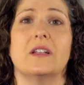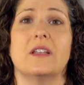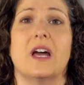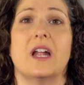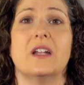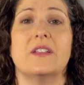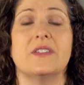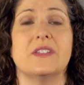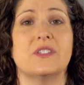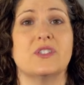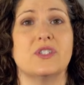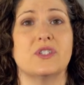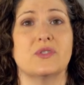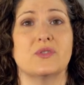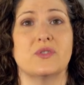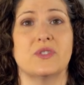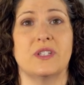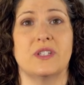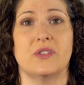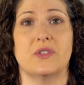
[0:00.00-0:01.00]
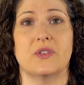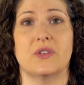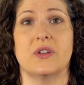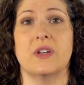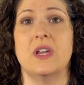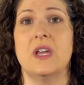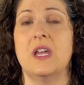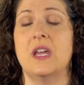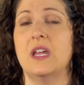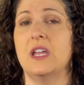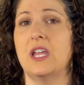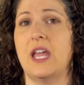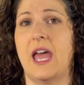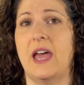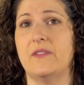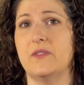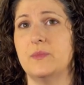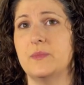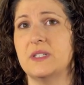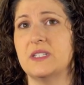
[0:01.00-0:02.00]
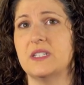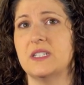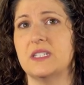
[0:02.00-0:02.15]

A lot of these children either haven't been